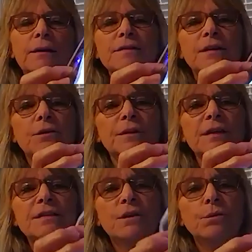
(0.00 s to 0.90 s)
So
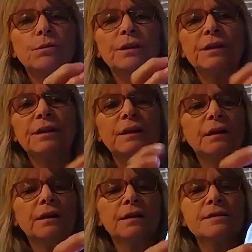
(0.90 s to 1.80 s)
these are really
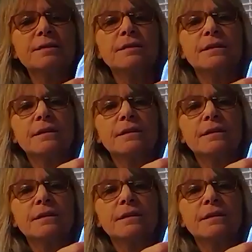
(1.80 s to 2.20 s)
nice.